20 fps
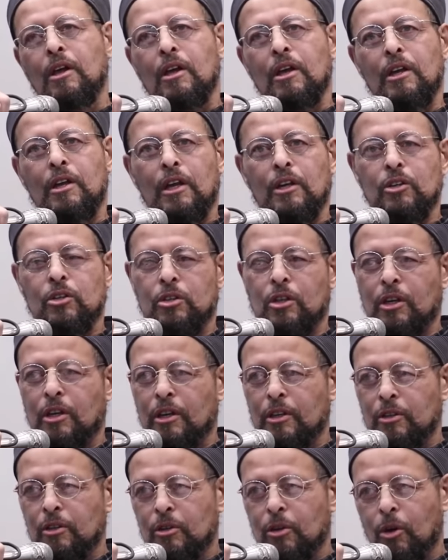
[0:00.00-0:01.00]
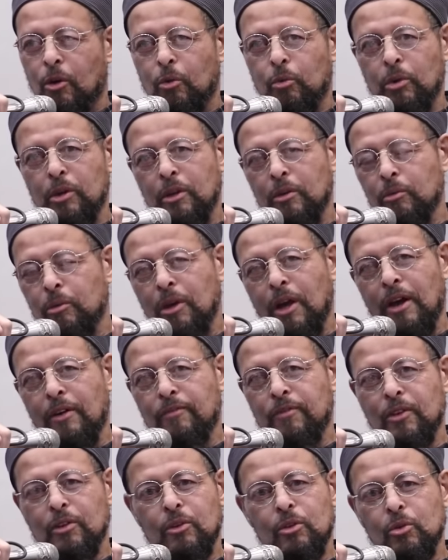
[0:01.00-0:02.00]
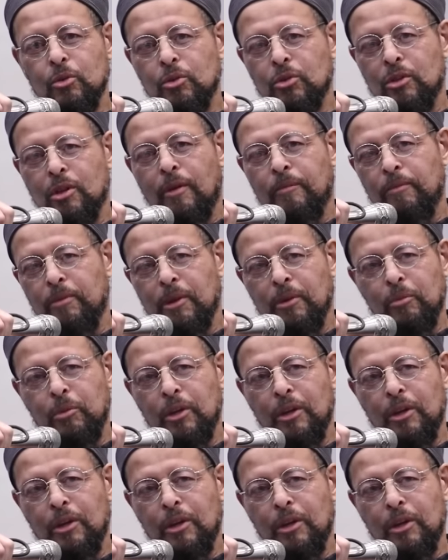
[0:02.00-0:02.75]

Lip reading: And I said, you know, we have to do something.